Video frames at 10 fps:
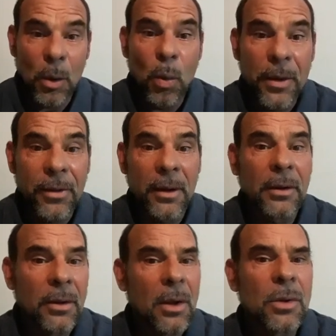
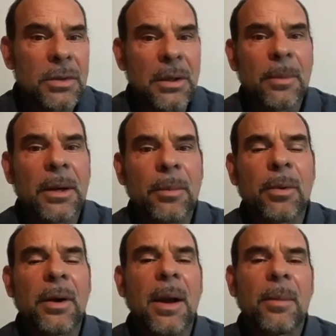within those limited
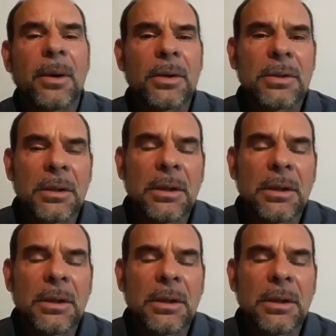parameters.